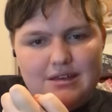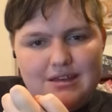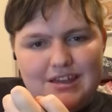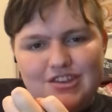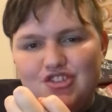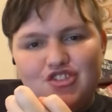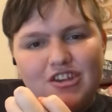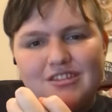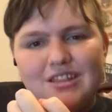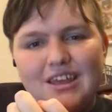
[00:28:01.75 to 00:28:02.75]
And
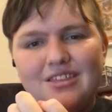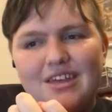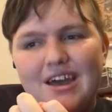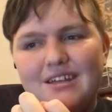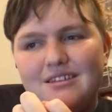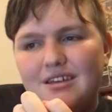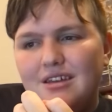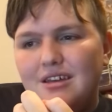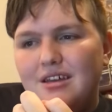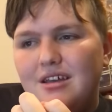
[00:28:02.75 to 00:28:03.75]
just like that,
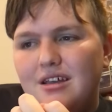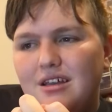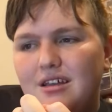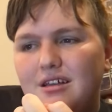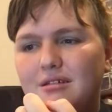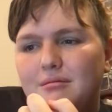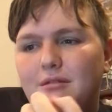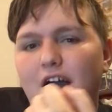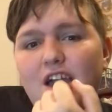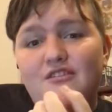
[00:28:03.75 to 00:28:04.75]

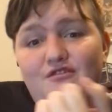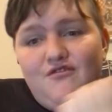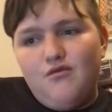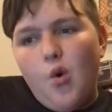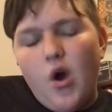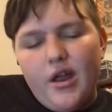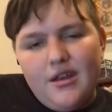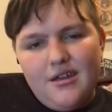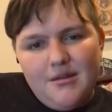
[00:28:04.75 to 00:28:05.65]
I won